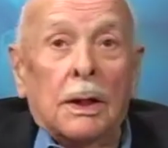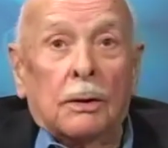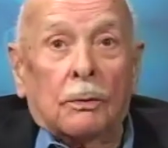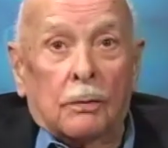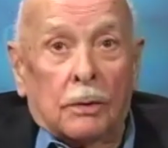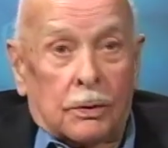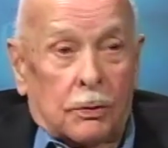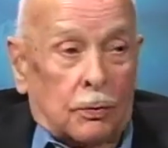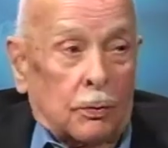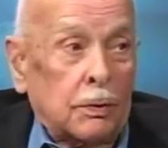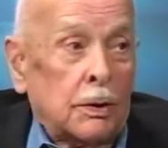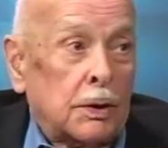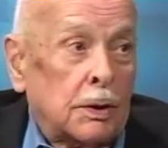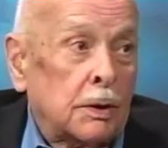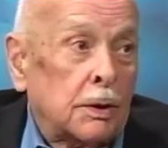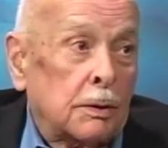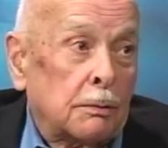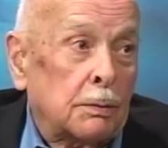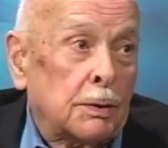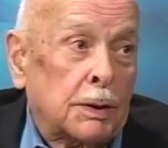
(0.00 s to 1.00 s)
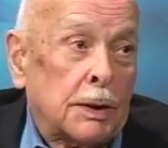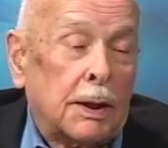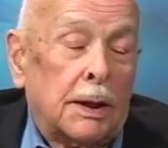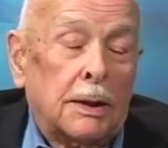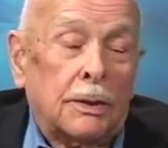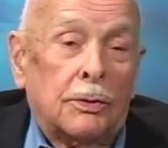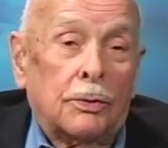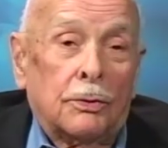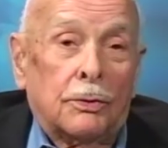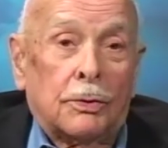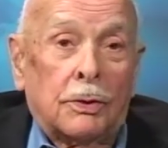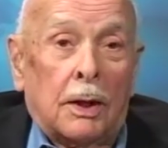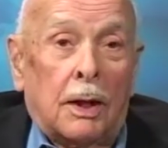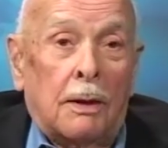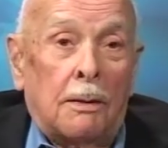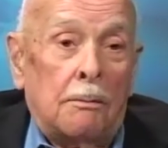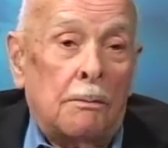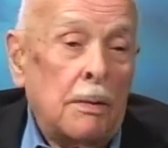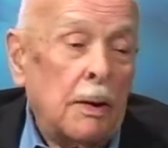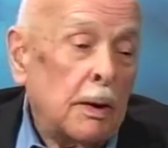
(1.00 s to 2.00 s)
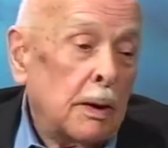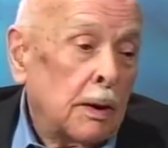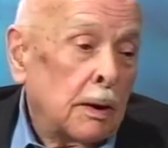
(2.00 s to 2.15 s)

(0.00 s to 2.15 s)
which was a substantial sum.